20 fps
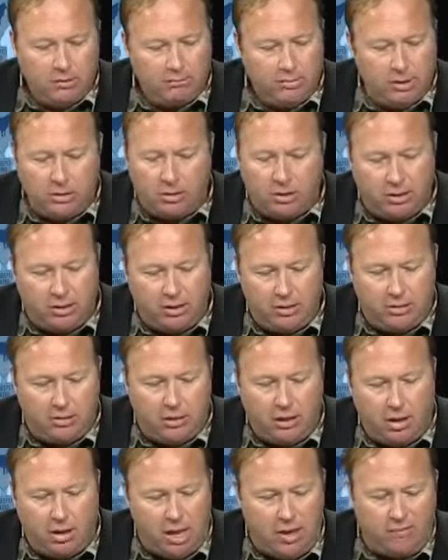Bill Clinton,
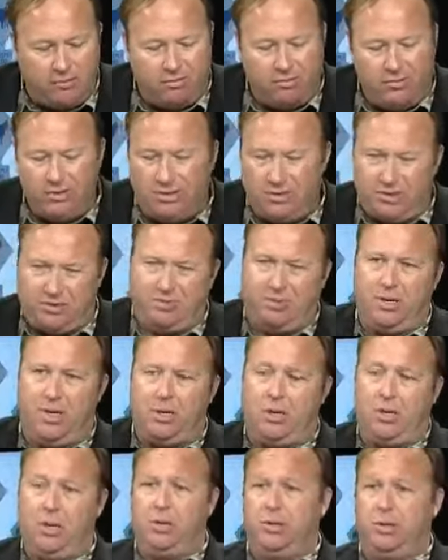all of them, it's just
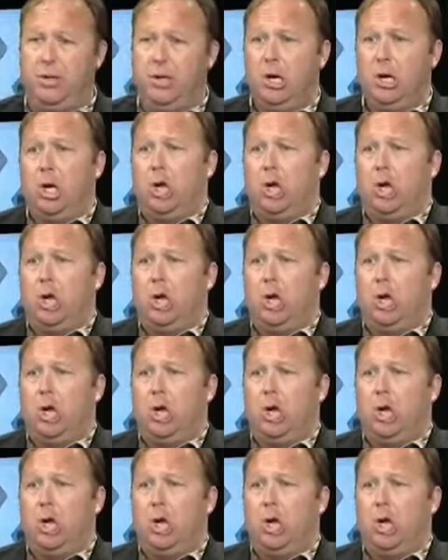ridiculous.